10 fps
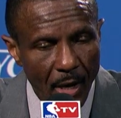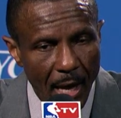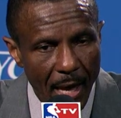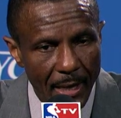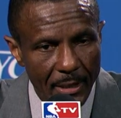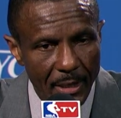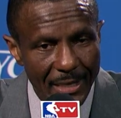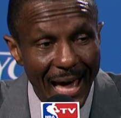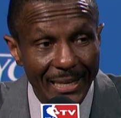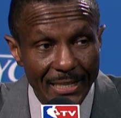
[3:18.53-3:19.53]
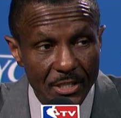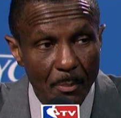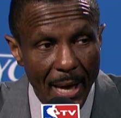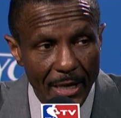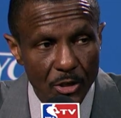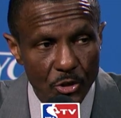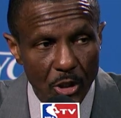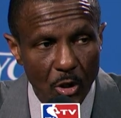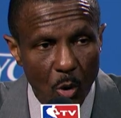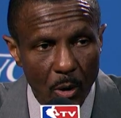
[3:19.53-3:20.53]
and not let somebody else
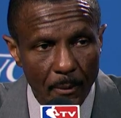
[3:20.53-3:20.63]
get going.